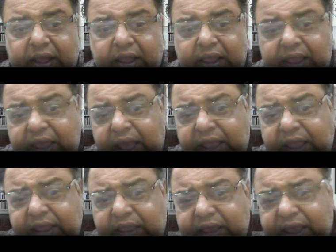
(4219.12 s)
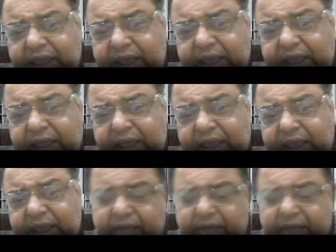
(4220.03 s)
AI has a
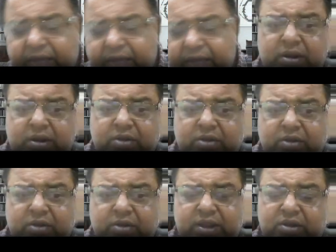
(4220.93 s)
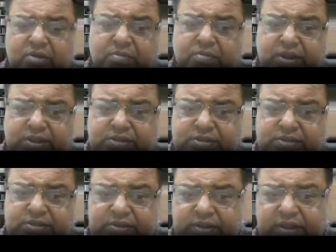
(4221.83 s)
remarkable role in
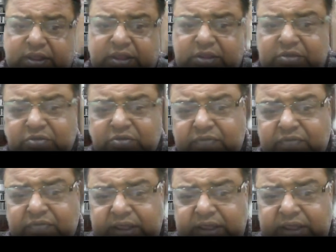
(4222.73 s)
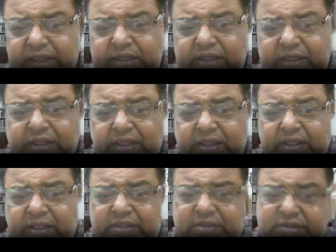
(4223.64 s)
robotics. Usually,
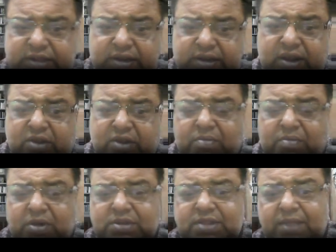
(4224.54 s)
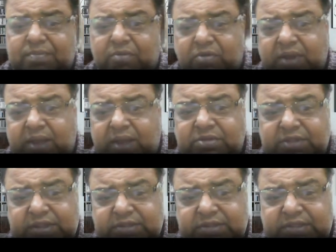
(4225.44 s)
general robots are programmed
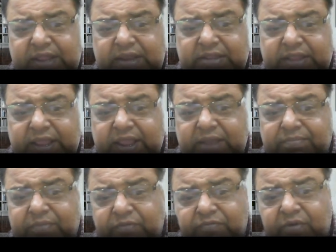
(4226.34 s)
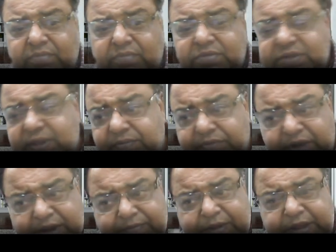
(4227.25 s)
such that they can perform some
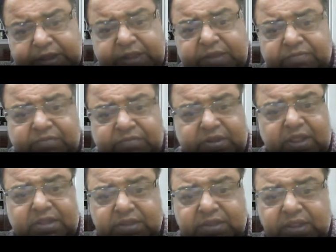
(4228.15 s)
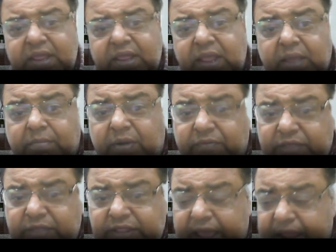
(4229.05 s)
repetitive tasks. But with
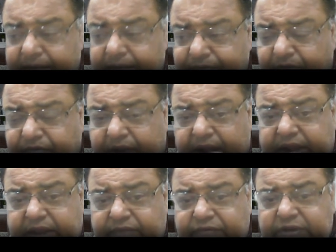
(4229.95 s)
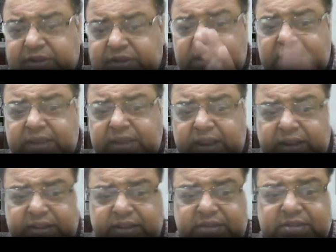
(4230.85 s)
the help of artificial
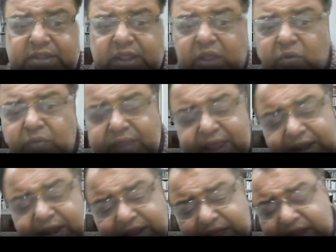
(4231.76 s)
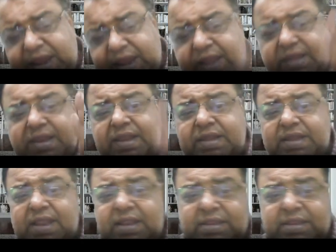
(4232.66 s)
intelligence, we can create
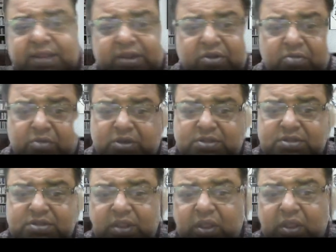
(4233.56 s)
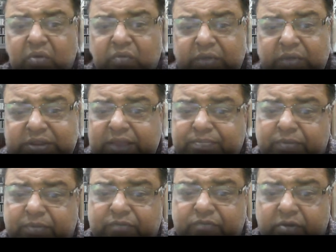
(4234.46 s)
intelligent robots which can
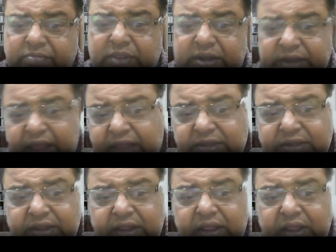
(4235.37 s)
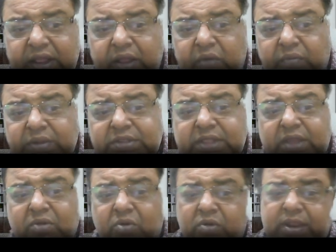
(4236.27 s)
perform the task with their
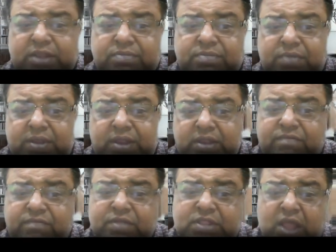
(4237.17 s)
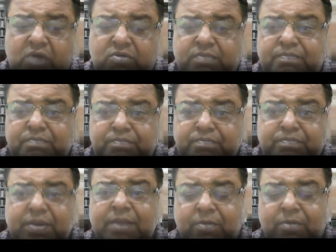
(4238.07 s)
own experience without pre
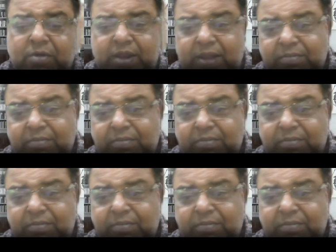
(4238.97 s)
programmed.